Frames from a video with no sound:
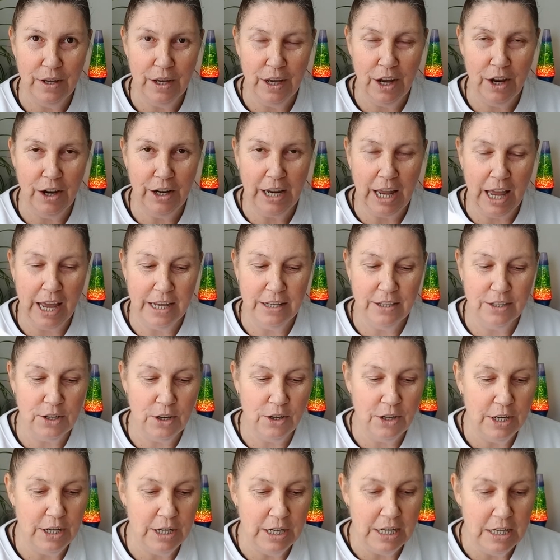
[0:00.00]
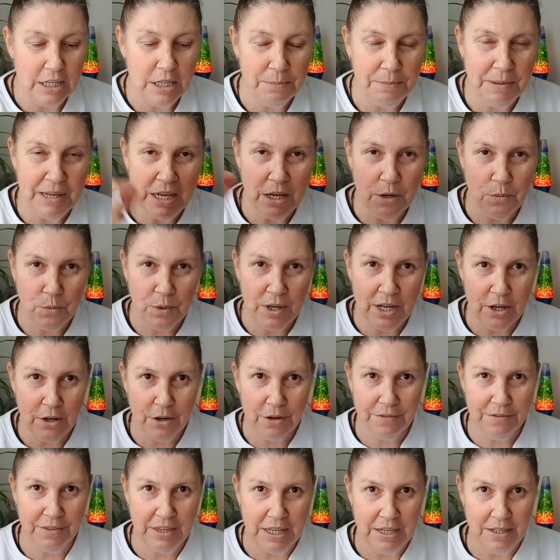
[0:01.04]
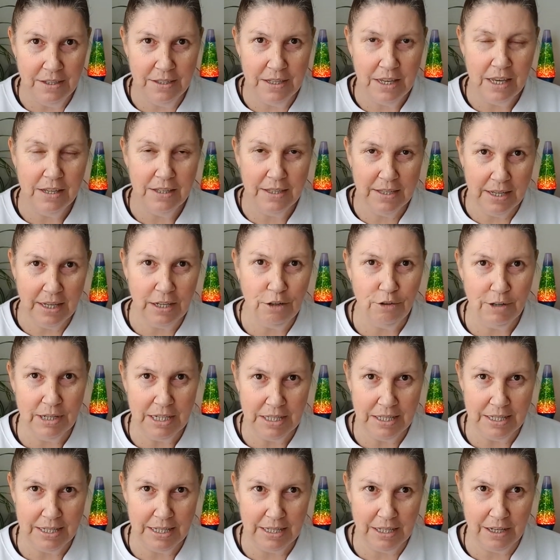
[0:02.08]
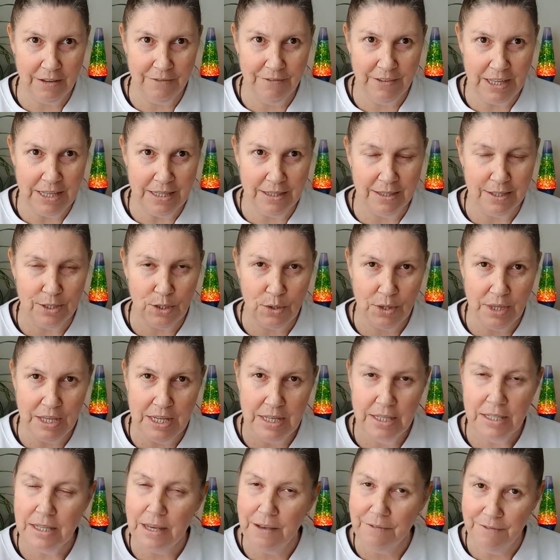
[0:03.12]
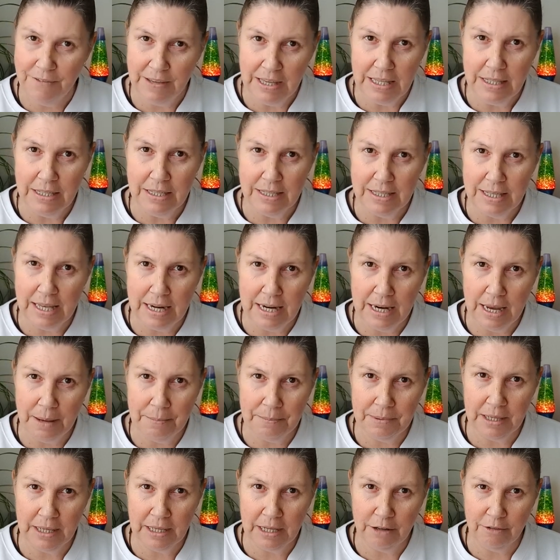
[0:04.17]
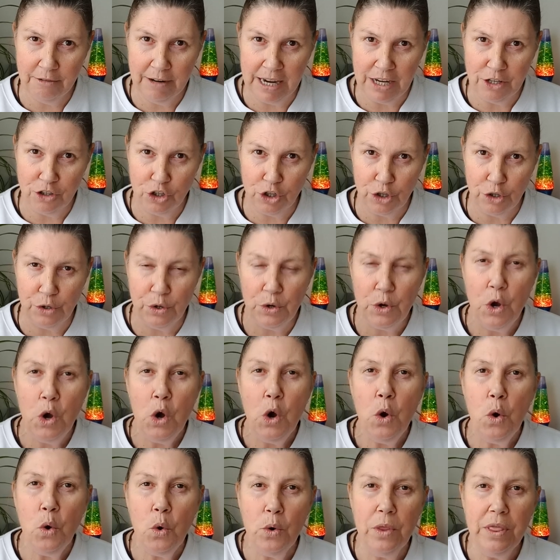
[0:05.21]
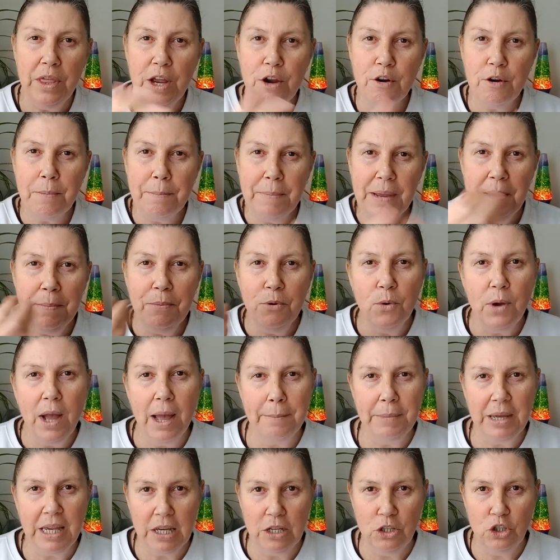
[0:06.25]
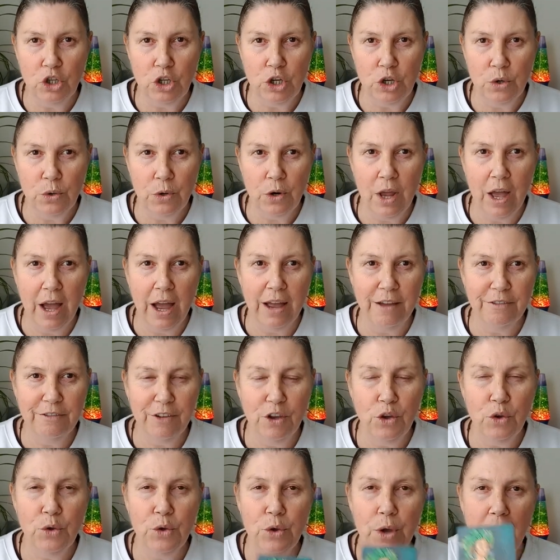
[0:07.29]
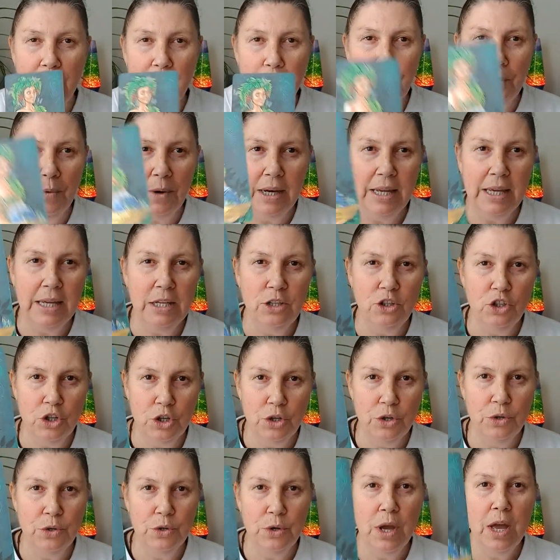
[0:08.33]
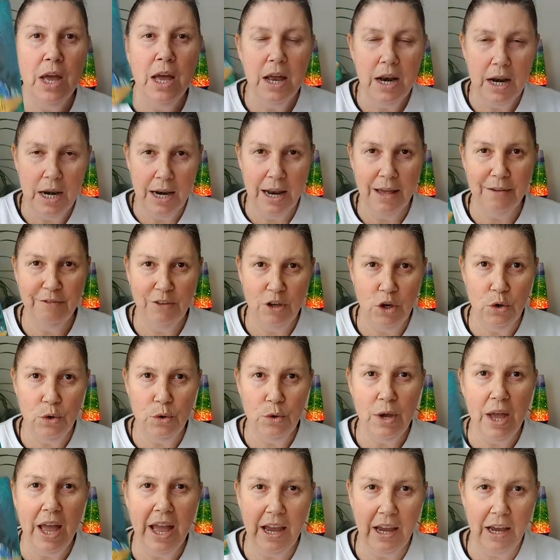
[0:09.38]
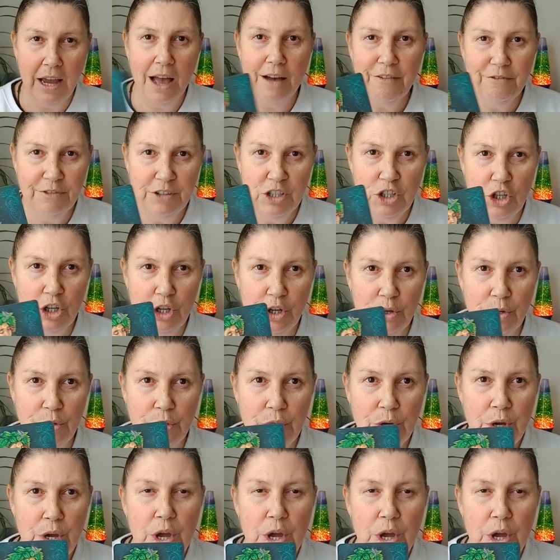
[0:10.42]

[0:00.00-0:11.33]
Okay, so you need to be aware of these synchronistic events. So these events that are happening around you, or there are people coming into your life who are willing to love you and comfort you.